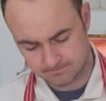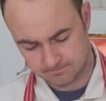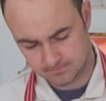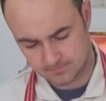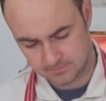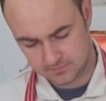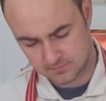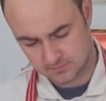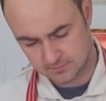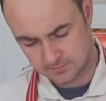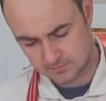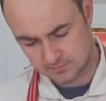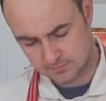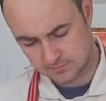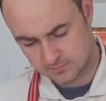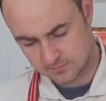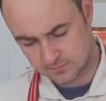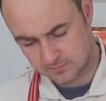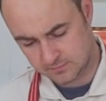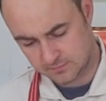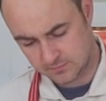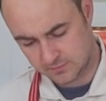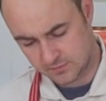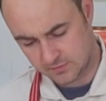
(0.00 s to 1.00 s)

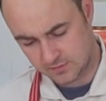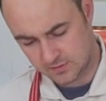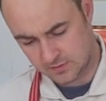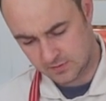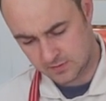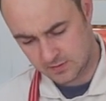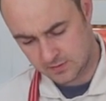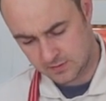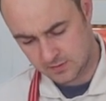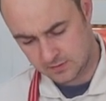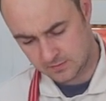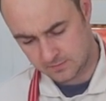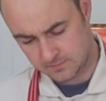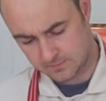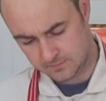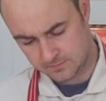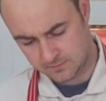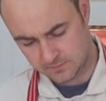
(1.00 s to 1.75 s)
(no one is talking)